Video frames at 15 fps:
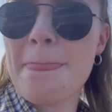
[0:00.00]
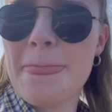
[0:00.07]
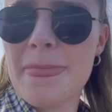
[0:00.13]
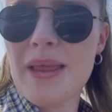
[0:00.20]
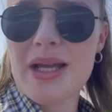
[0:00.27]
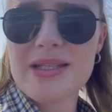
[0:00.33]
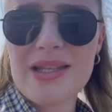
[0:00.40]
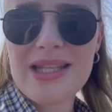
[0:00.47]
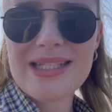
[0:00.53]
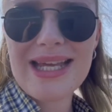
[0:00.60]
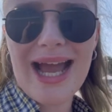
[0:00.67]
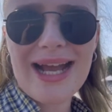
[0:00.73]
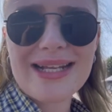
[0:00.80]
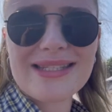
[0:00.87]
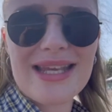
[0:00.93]
Because of the
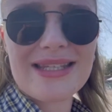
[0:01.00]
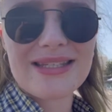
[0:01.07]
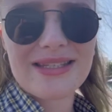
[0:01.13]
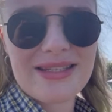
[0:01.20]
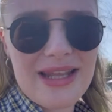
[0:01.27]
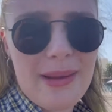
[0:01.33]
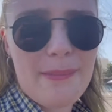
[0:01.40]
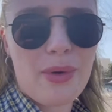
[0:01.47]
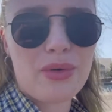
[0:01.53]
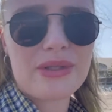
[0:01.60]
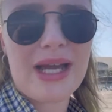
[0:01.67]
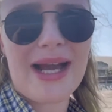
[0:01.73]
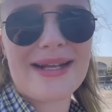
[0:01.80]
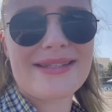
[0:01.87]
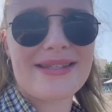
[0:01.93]
taxes, because the import
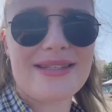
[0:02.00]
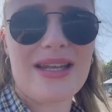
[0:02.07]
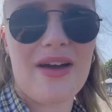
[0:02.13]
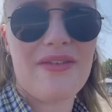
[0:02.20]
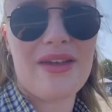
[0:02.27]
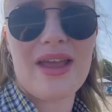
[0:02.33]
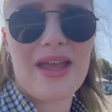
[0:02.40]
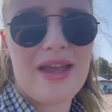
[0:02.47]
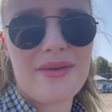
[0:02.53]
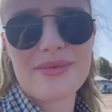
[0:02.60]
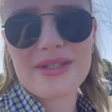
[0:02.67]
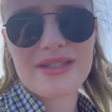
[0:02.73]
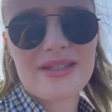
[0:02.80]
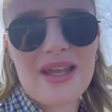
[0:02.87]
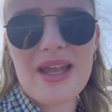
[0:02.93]
tax and stuff, it's
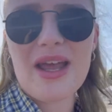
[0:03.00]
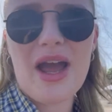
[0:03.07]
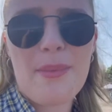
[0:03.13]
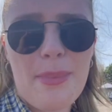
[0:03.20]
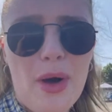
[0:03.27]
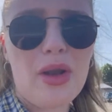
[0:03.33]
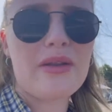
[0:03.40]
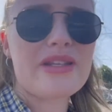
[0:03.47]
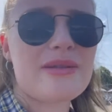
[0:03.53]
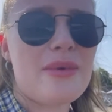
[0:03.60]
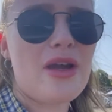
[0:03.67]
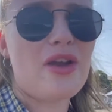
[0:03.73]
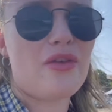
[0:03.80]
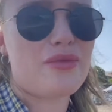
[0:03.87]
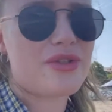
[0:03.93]
a bottle of
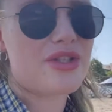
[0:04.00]
Smirnoff is